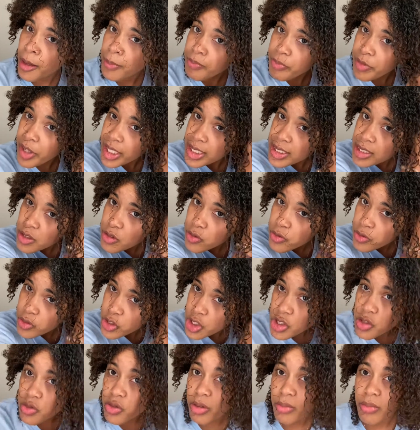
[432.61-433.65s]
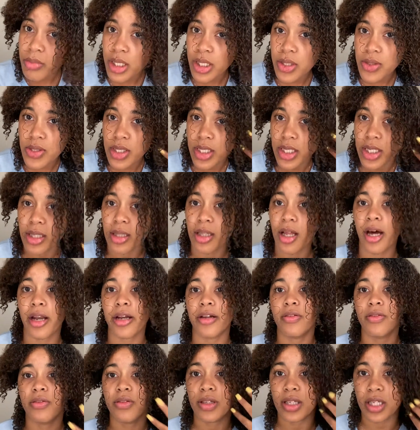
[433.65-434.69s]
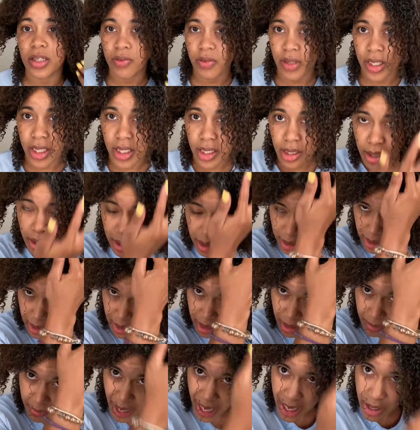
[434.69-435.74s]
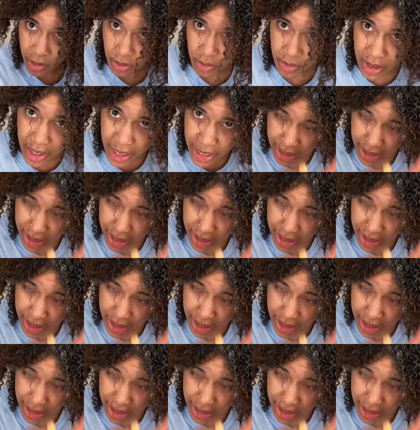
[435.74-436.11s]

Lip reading: That's just from me using a lot of leave-in. I don't think